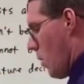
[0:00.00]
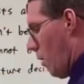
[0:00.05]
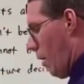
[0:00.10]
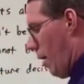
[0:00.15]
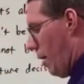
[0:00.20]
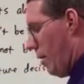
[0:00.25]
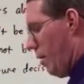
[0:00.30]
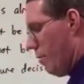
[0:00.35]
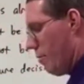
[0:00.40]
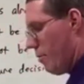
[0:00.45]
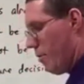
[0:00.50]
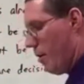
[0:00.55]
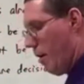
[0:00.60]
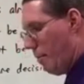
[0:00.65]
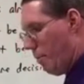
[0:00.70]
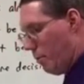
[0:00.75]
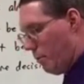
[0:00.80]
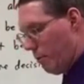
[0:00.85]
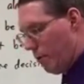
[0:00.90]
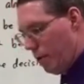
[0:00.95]
All right, here's a
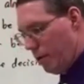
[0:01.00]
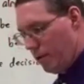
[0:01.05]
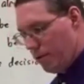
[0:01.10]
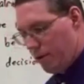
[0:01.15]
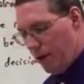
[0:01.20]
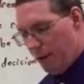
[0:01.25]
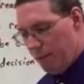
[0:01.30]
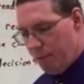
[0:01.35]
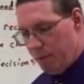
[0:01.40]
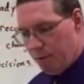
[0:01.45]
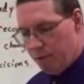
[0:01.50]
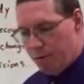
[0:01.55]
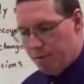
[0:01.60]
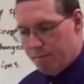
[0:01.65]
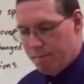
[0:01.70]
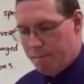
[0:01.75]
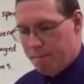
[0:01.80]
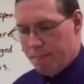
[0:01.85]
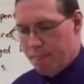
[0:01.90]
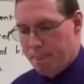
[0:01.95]
couple
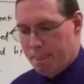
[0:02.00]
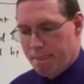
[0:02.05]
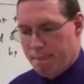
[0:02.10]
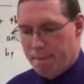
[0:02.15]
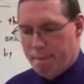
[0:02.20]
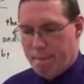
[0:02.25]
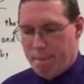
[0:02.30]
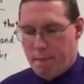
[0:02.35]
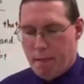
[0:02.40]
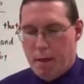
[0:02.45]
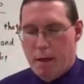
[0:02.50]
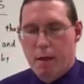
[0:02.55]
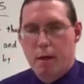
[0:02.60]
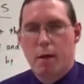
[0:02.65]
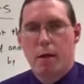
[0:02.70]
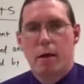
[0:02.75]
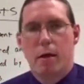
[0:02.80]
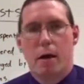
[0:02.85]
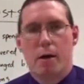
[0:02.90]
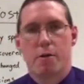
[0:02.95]
examples.
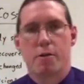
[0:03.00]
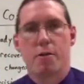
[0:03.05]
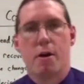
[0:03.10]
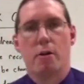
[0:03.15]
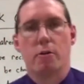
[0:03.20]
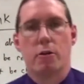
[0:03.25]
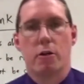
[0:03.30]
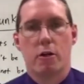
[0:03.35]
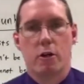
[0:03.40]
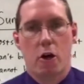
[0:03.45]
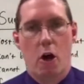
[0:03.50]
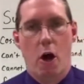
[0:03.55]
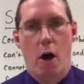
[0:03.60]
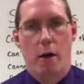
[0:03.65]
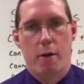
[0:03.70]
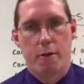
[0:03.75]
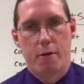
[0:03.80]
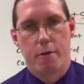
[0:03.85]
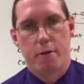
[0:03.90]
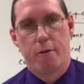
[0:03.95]
A sunk
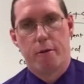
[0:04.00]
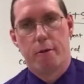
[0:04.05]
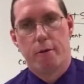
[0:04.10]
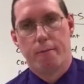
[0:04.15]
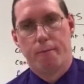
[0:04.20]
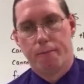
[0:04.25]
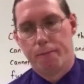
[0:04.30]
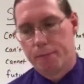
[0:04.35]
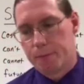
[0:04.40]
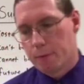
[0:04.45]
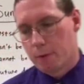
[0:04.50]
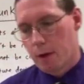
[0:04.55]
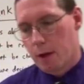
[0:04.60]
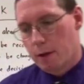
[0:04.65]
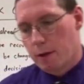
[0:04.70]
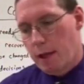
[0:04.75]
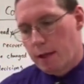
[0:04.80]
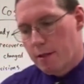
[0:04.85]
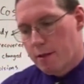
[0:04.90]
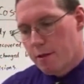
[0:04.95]
cost.
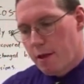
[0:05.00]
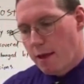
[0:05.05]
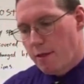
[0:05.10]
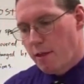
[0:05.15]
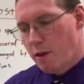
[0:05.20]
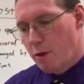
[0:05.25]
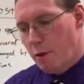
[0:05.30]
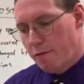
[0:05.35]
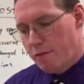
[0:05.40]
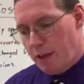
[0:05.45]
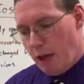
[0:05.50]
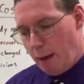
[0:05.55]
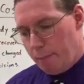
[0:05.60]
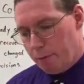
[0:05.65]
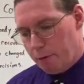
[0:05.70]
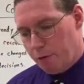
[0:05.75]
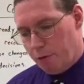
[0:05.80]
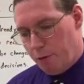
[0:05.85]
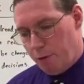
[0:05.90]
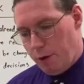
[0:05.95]
Let's say that you have the
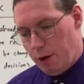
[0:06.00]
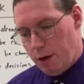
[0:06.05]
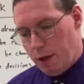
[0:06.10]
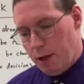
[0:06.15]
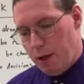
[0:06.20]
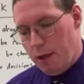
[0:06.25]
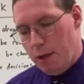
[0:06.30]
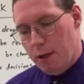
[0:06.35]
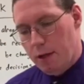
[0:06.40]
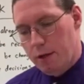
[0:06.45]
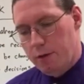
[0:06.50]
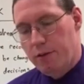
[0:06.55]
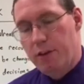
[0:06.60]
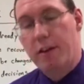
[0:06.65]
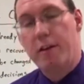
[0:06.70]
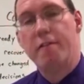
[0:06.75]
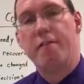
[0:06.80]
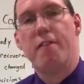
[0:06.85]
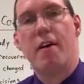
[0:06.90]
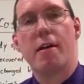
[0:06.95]
opportunity
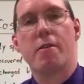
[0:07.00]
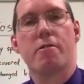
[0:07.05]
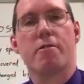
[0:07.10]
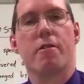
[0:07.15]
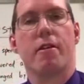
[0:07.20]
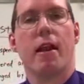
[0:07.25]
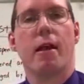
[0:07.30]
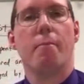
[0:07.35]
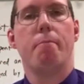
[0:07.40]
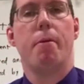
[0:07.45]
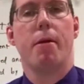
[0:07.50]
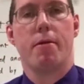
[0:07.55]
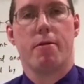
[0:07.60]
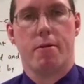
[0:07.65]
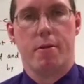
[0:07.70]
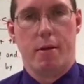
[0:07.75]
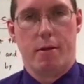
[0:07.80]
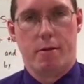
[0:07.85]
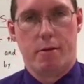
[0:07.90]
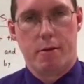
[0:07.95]
to invest in a
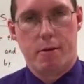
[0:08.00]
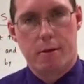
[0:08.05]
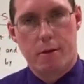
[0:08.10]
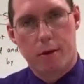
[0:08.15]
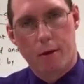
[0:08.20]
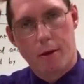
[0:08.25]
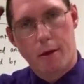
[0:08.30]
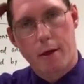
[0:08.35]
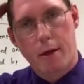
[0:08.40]
business,